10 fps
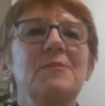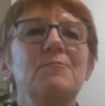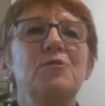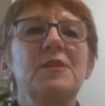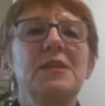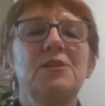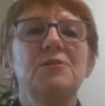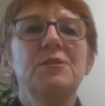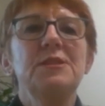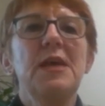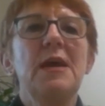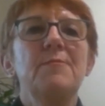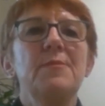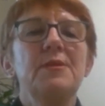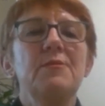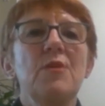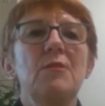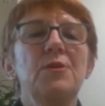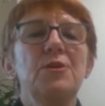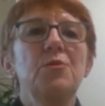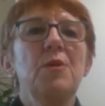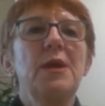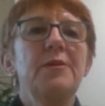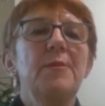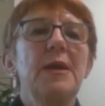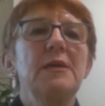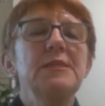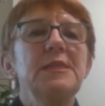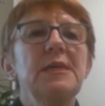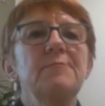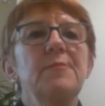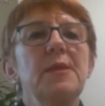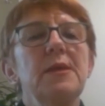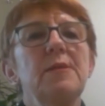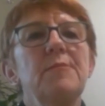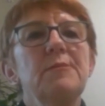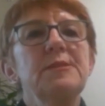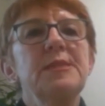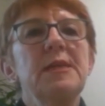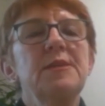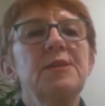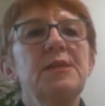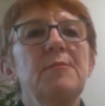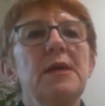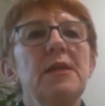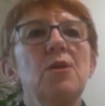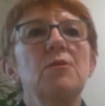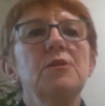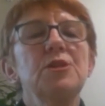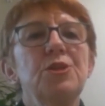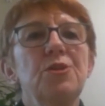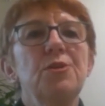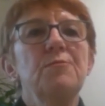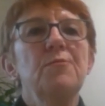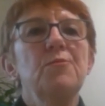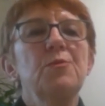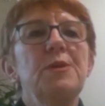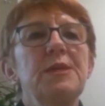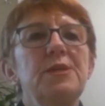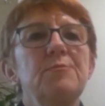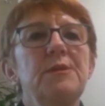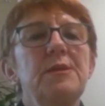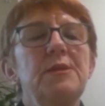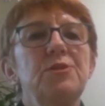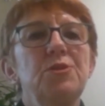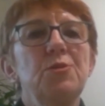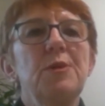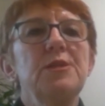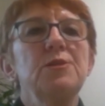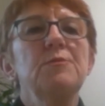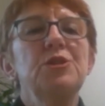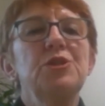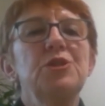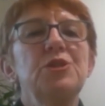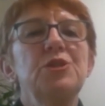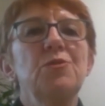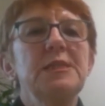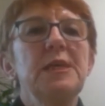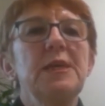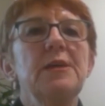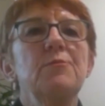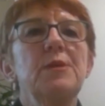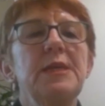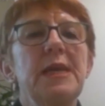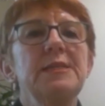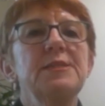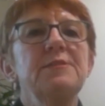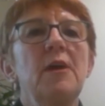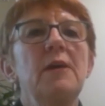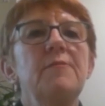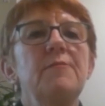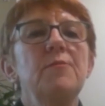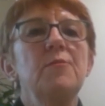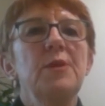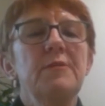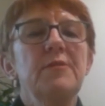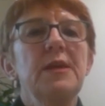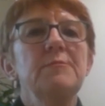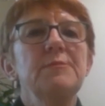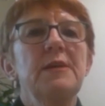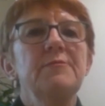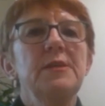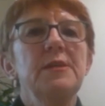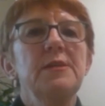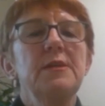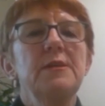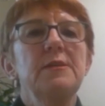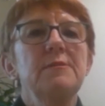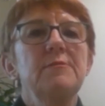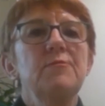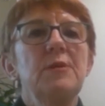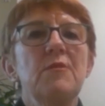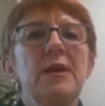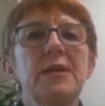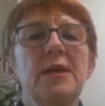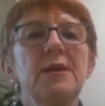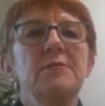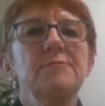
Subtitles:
moving into, Sam, the realm that you had about people starting to think about longer term? What do we need to be doing to ensure that we can survive whatever comes after where we're at now?